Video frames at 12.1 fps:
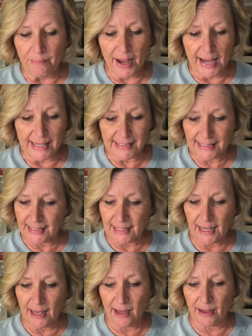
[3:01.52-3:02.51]
but
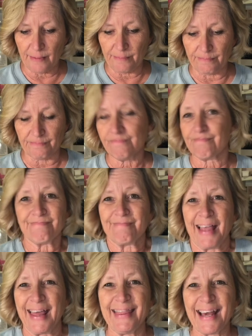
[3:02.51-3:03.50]

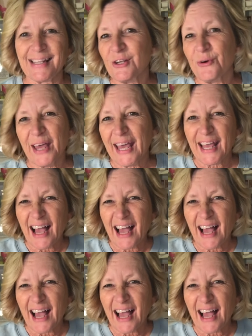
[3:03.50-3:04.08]
that's okay.